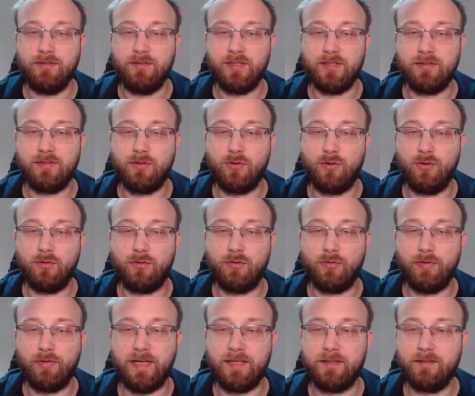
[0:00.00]
just call
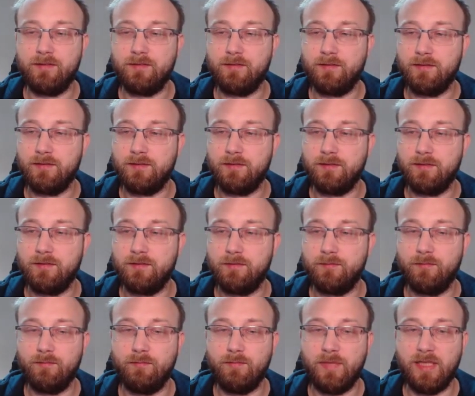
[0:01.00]
correct
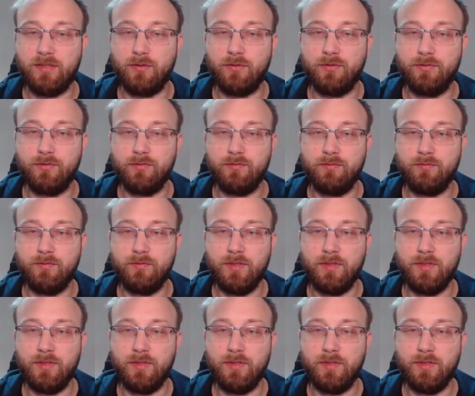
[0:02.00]
method.